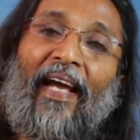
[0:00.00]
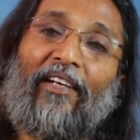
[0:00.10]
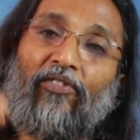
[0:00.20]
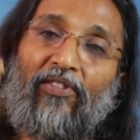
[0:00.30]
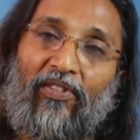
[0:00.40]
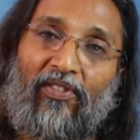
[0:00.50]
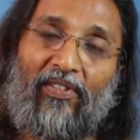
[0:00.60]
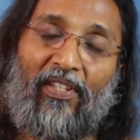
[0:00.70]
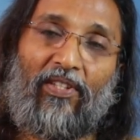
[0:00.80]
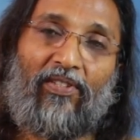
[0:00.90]
access
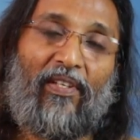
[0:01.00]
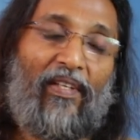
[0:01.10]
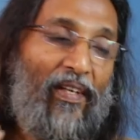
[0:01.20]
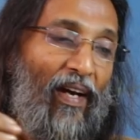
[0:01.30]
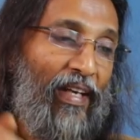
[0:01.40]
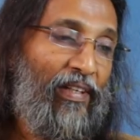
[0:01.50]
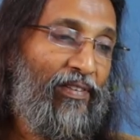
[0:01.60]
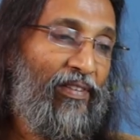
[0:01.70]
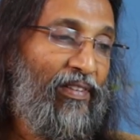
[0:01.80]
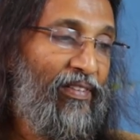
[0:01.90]
these
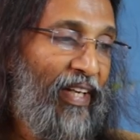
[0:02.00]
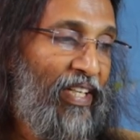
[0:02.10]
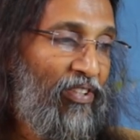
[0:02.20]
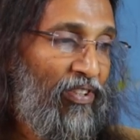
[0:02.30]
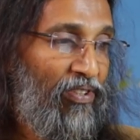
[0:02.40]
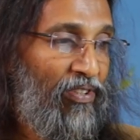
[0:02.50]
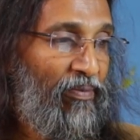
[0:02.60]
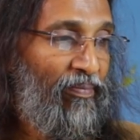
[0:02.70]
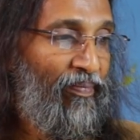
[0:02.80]
higher ranges.